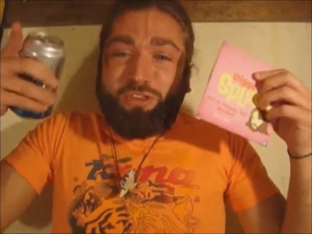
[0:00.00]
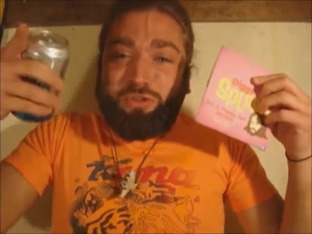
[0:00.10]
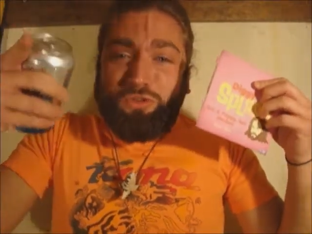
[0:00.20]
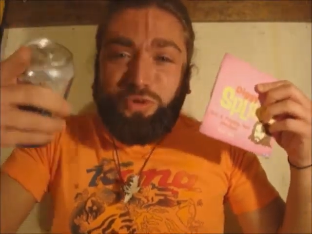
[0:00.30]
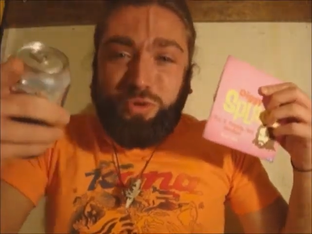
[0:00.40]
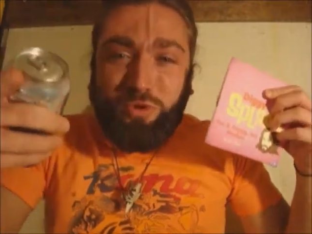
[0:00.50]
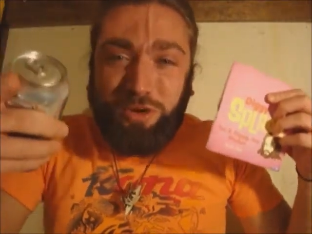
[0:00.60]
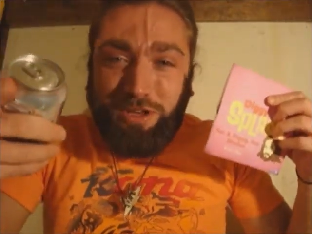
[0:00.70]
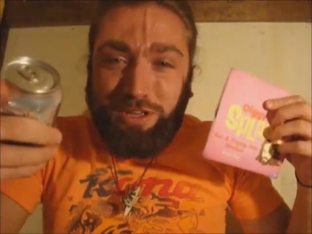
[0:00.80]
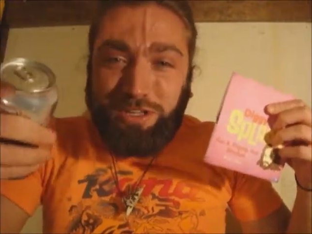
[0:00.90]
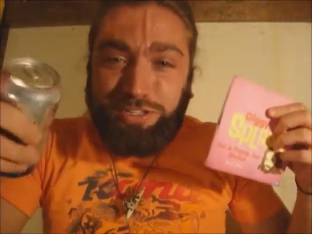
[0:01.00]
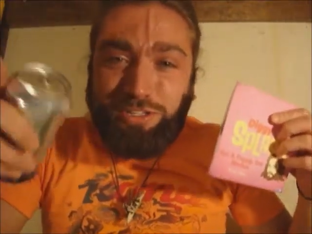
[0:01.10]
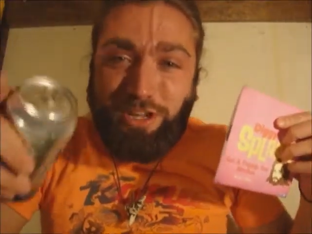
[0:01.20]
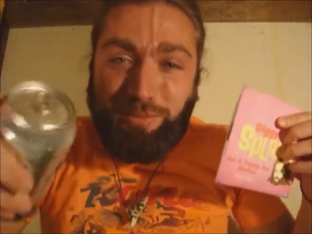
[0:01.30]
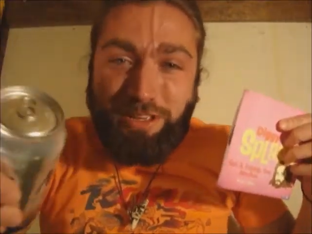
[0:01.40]
You
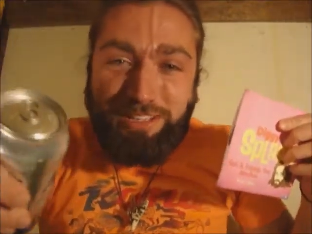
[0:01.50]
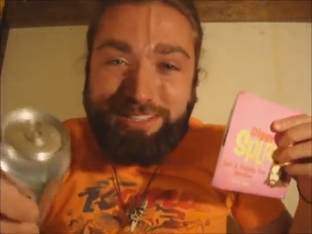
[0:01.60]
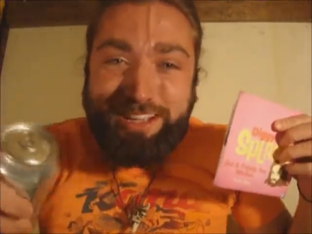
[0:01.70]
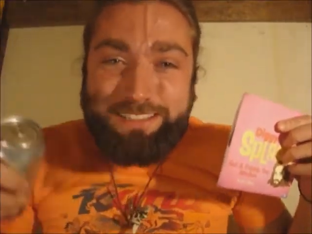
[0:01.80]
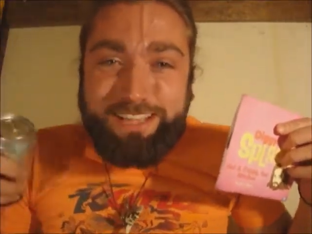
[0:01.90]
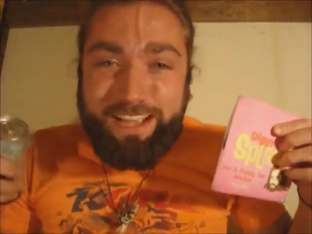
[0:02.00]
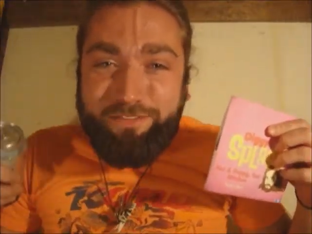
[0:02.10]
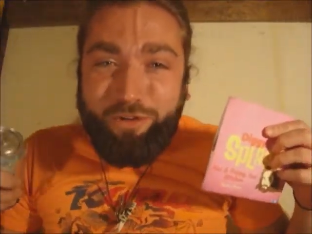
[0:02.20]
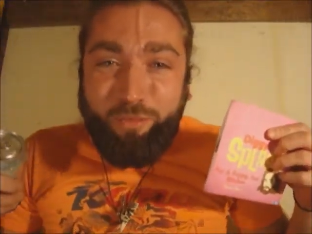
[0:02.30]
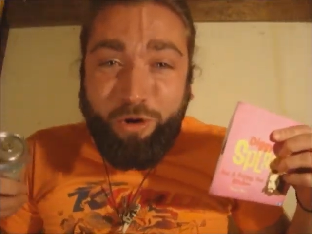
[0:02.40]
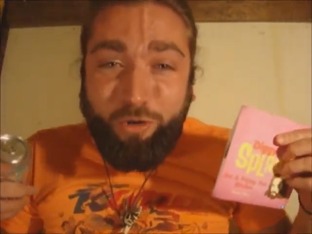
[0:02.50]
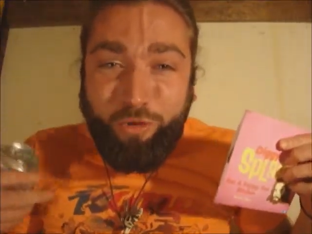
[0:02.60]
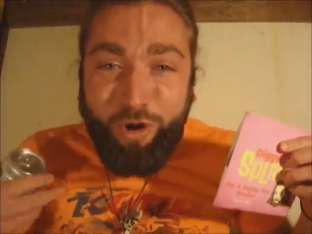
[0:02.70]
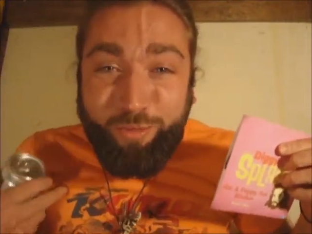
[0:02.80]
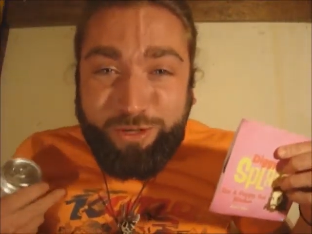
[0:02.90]
should come to Eastside Tavern tomorrow
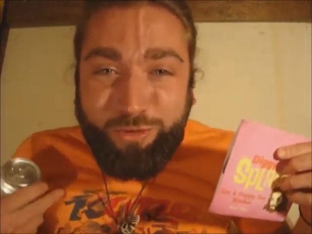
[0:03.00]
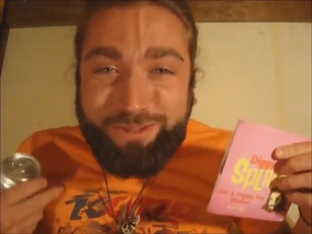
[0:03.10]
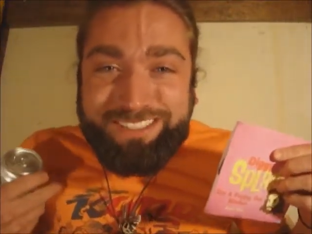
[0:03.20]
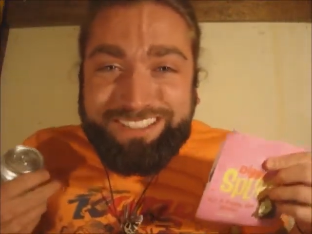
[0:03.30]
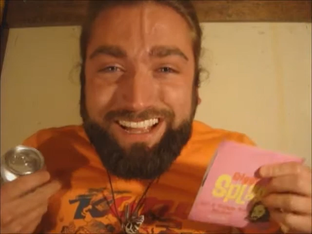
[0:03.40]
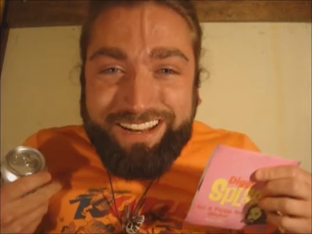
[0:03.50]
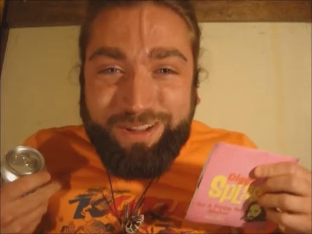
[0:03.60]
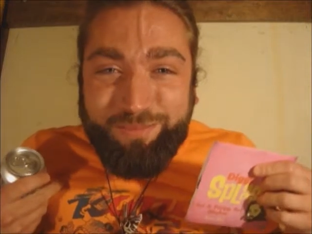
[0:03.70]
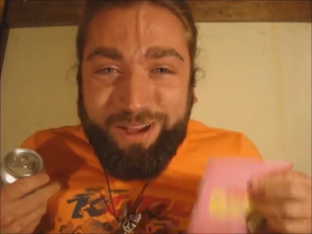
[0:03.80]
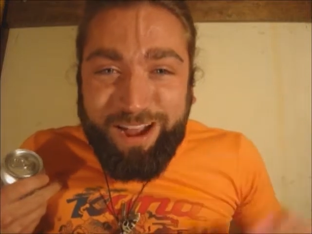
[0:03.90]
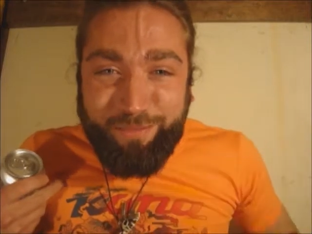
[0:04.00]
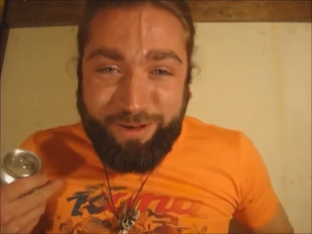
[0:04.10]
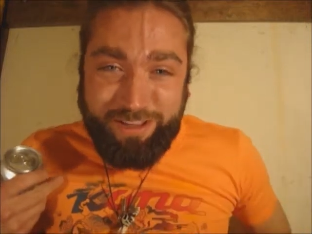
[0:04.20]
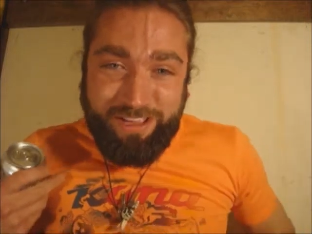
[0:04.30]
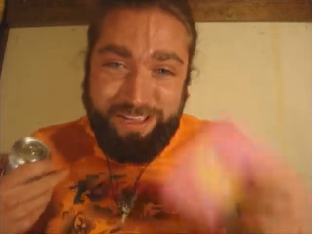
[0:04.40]
where I'll be doing stand-up
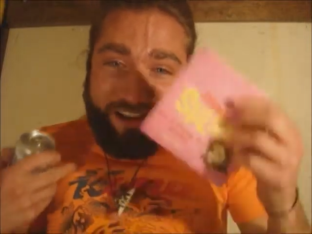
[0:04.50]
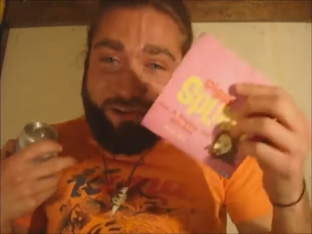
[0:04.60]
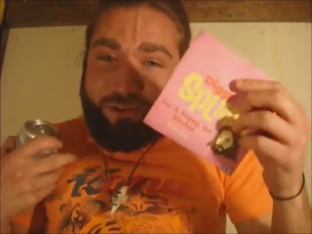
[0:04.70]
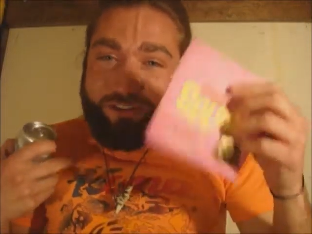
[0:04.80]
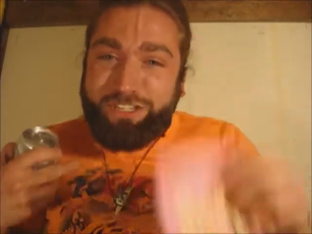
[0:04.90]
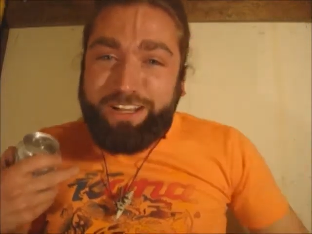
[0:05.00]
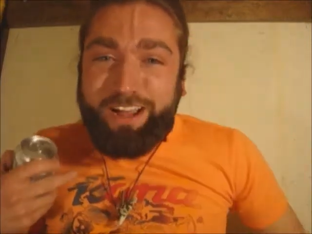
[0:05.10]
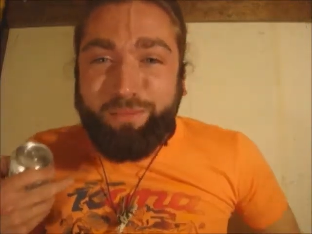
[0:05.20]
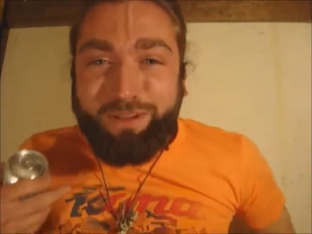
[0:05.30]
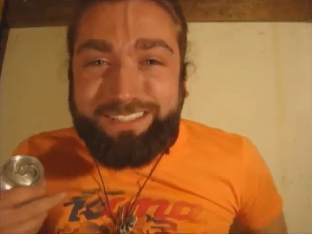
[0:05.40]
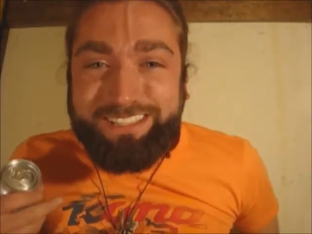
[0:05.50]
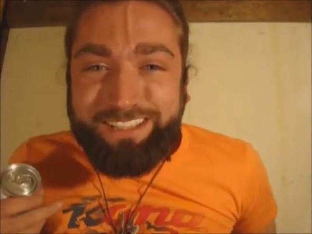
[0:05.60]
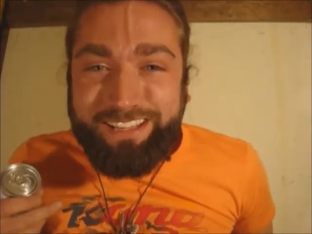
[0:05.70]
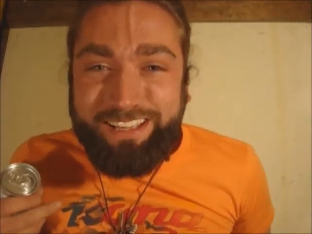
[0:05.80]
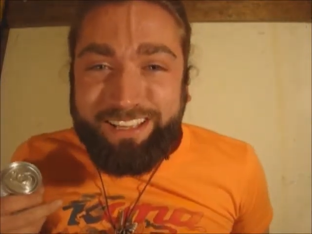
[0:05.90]
comedy. And you can check out my
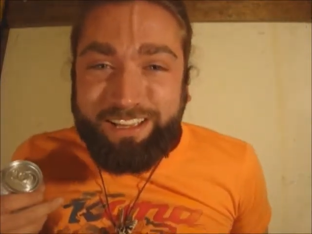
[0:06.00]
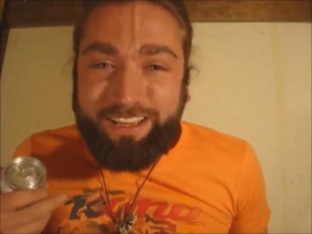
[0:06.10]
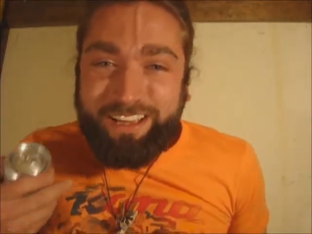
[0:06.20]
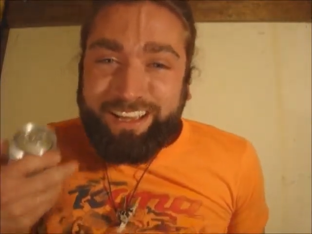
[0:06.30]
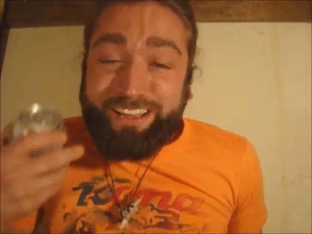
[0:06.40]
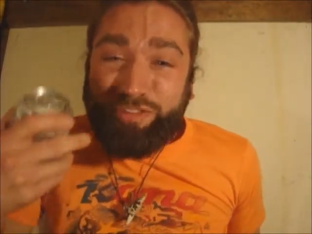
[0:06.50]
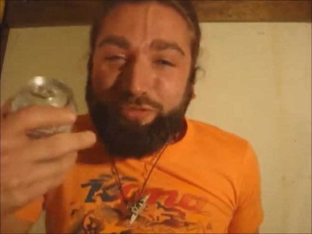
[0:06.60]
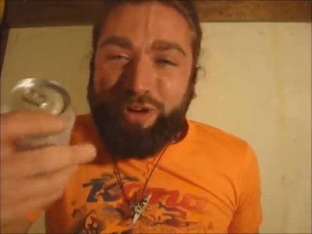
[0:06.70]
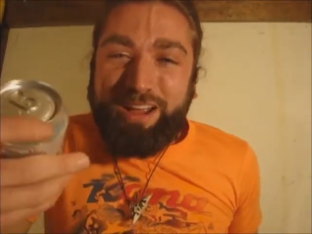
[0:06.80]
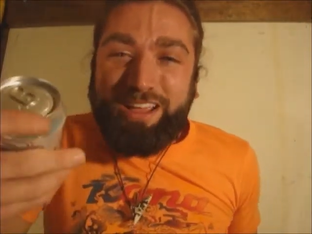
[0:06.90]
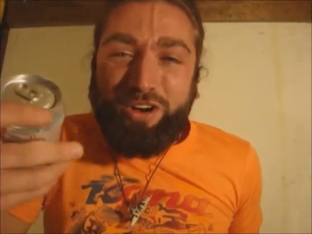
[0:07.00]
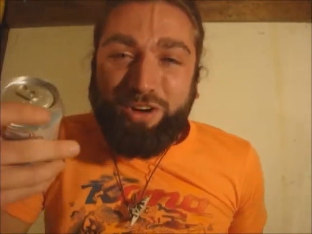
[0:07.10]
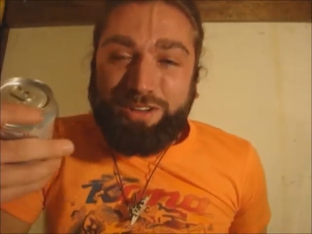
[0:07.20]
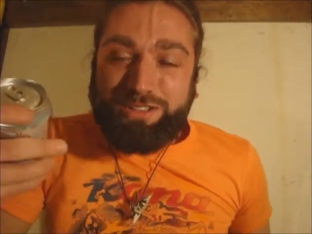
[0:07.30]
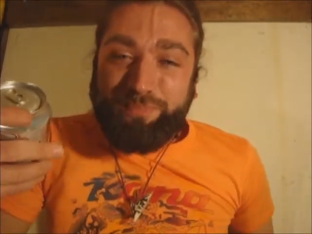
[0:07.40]
CD. It's fucking
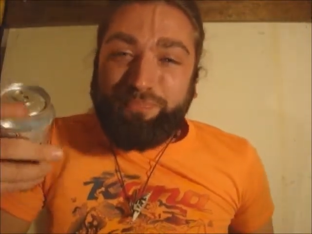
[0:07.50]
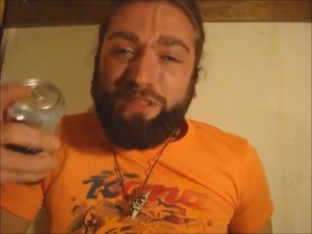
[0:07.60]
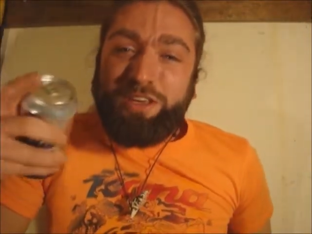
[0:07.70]
awesome.